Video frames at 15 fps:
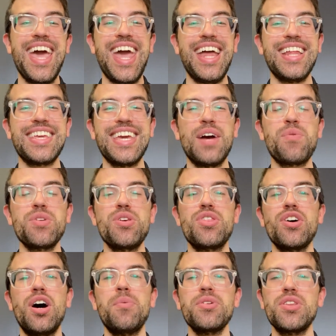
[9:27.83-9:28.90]
and again, what you
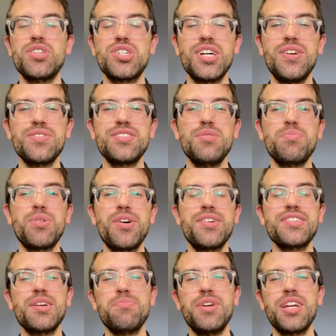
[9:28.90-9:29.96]
thought about the Chelsea
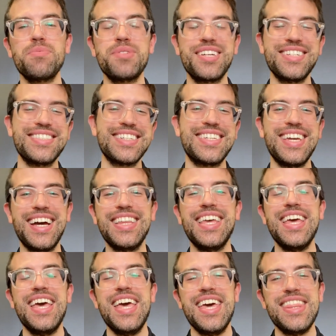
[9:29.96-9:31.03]
players I picked, because again,
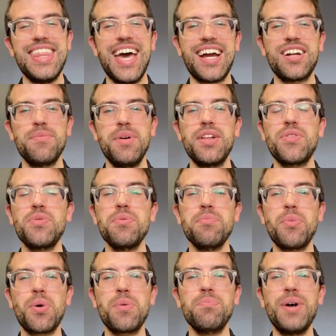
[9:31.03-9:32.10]
that could have been a little
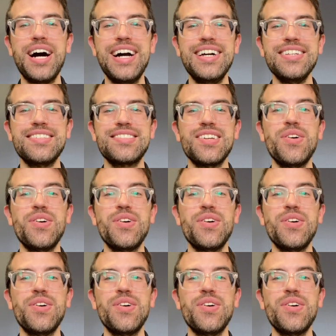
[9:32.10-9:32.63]
bit more biased.